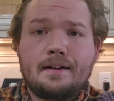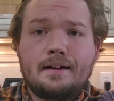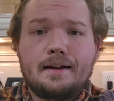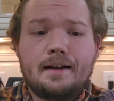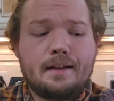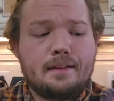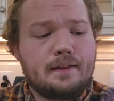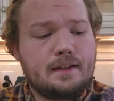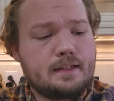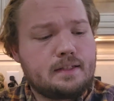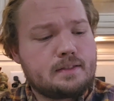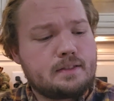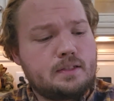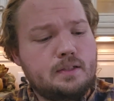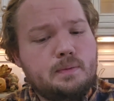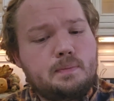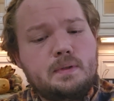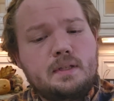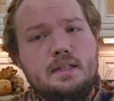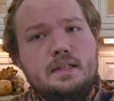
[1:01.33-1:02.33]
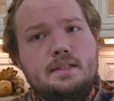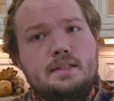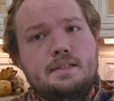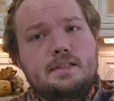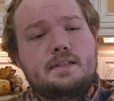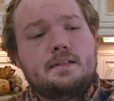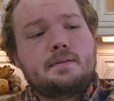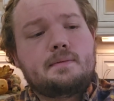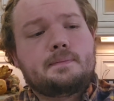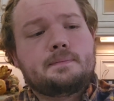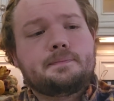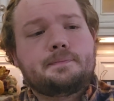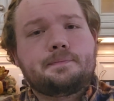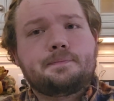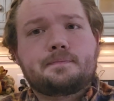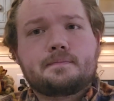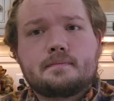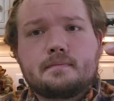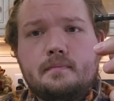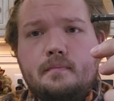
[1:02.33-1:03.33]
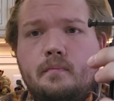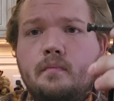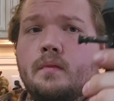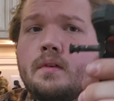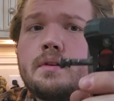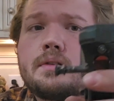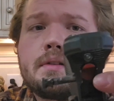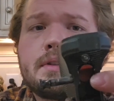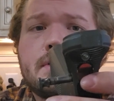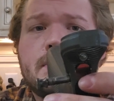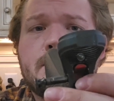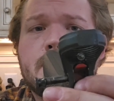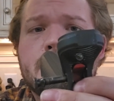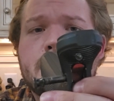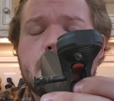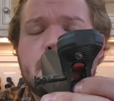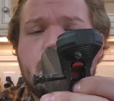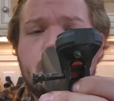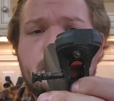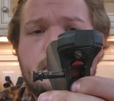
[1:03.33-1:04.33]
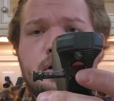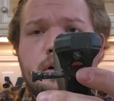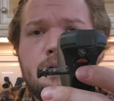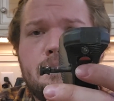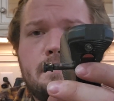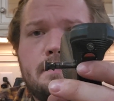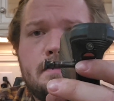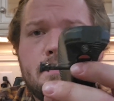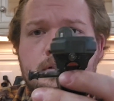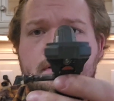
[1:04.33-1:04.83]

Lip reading: I like stupid easy. So we'll start off.